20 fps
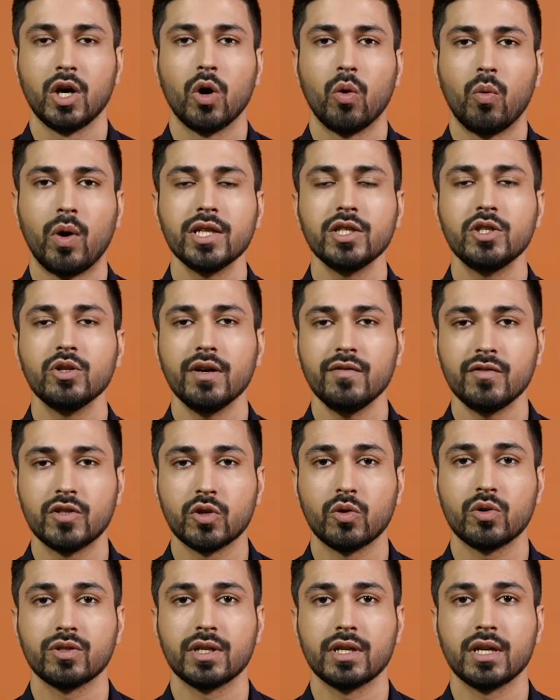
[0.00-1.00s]
Once you have
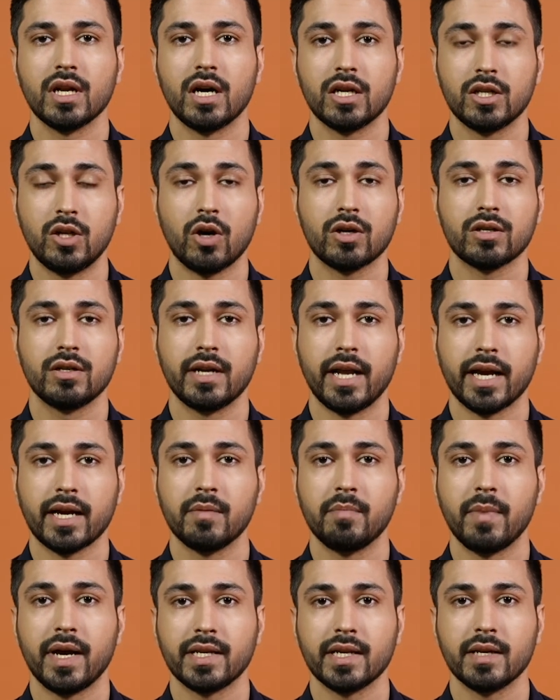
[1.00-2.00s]
chosen a
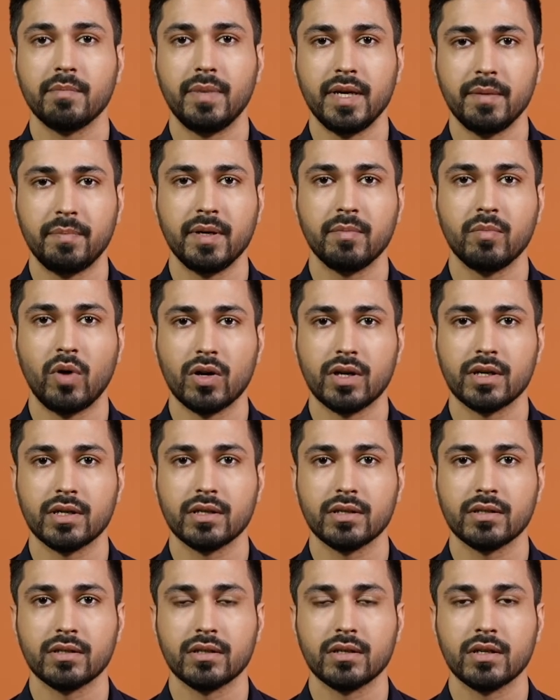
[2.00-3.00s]
doctor-recommended BP
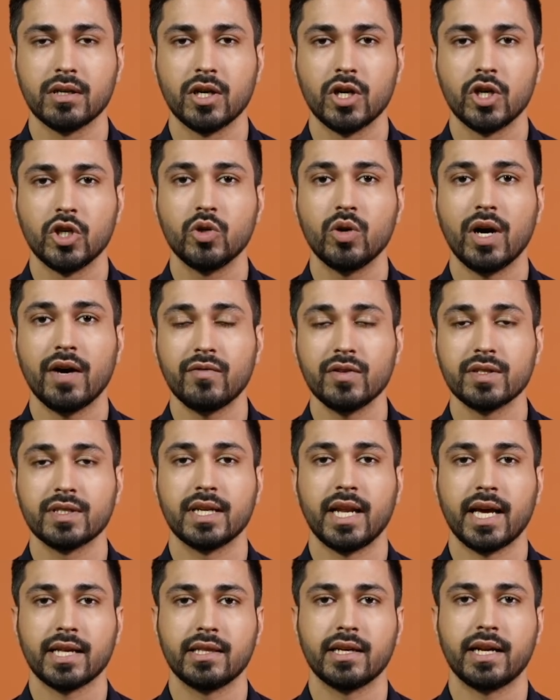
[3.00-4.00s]
monitor, you have to
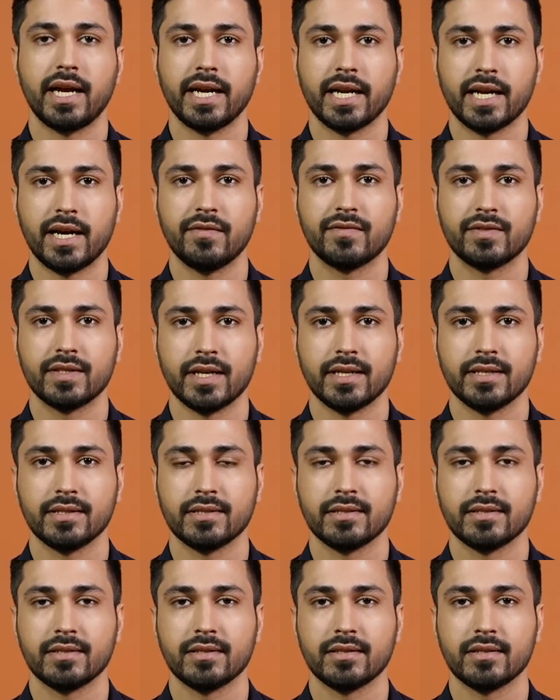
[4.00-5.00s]
select the right cuff
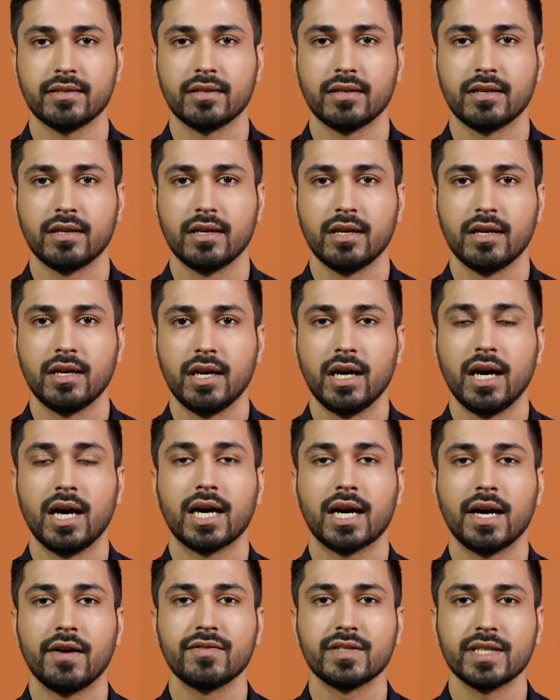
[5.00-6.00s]
size. A
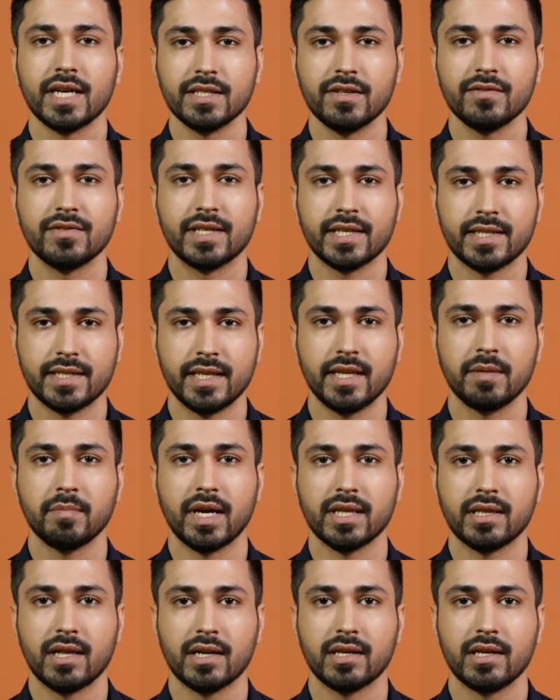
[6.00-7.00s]
cuff size of 16
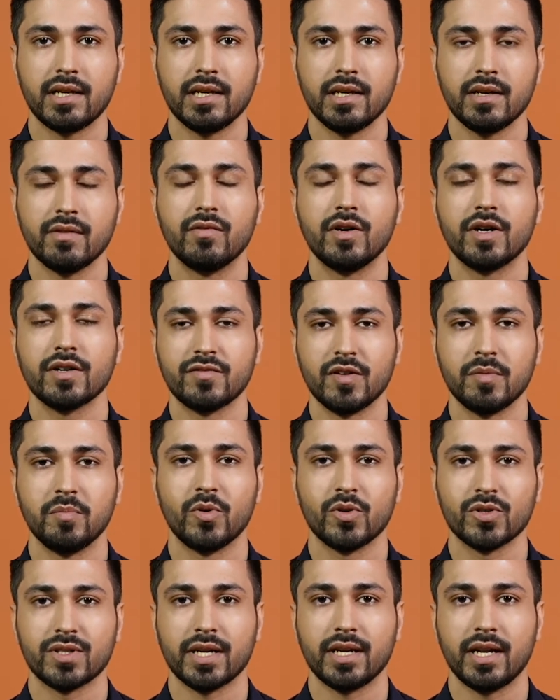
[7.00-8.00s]
by 30 works for
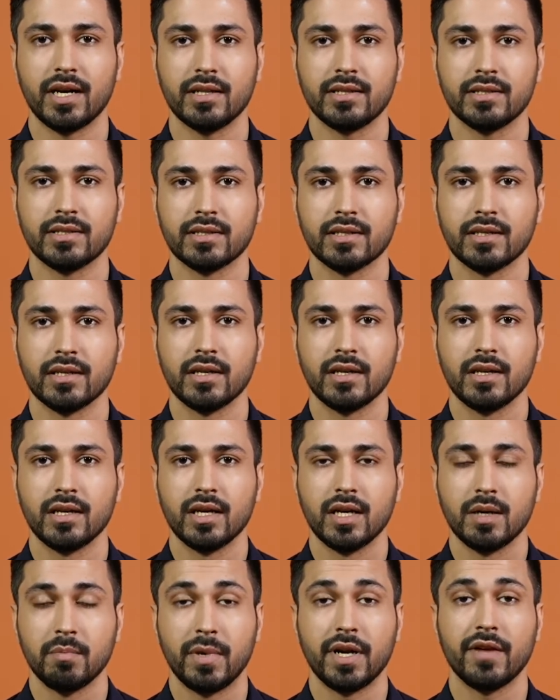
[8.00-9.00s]
most adults.
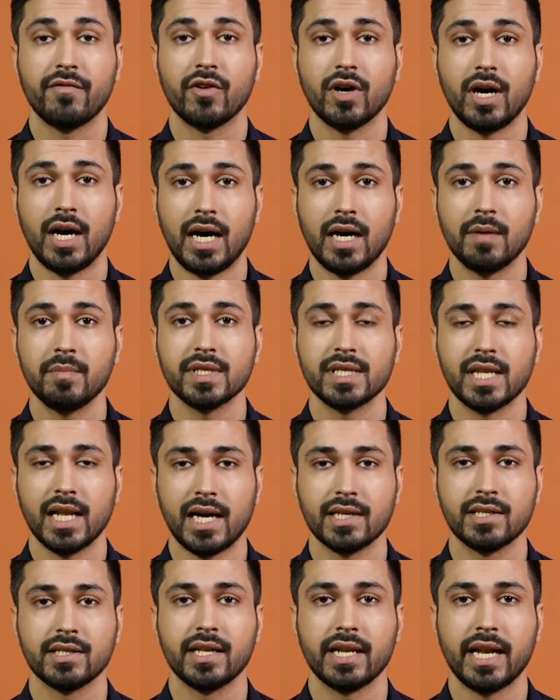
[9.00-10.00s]
But if your arm is
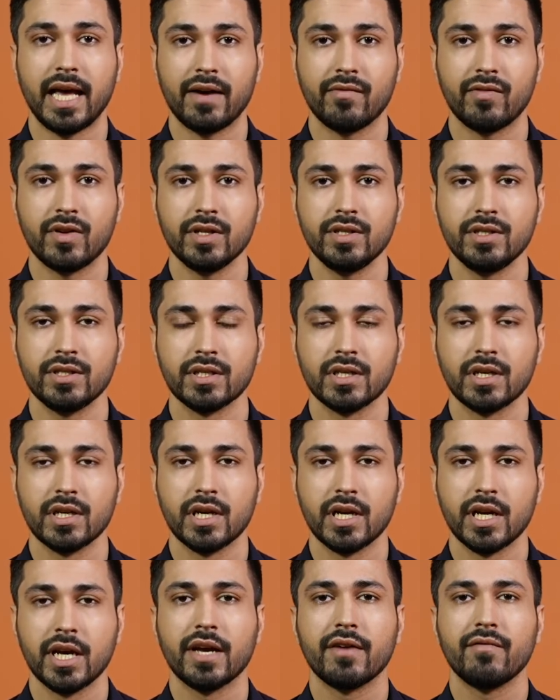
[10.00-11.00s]
larger than average,
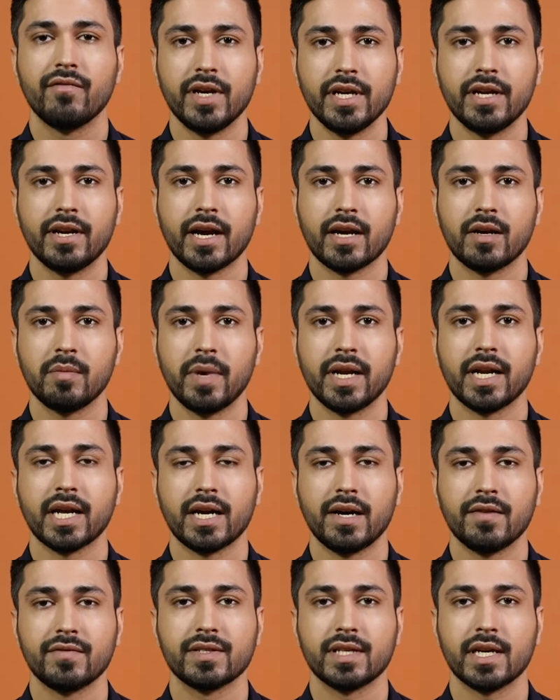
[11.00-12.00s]
we'd recommend a
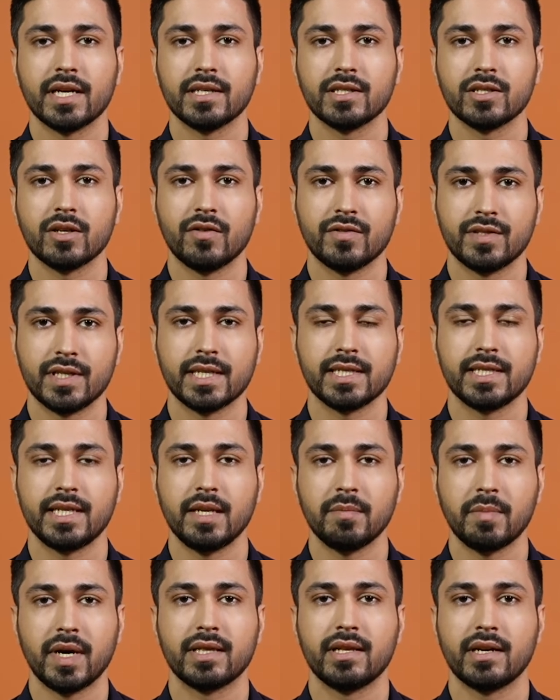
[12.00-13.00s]
cuff size of
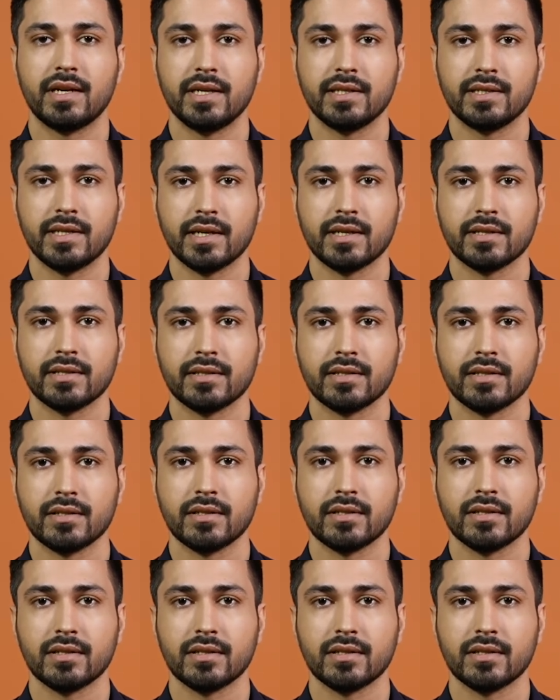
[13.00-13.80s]
16 by 36.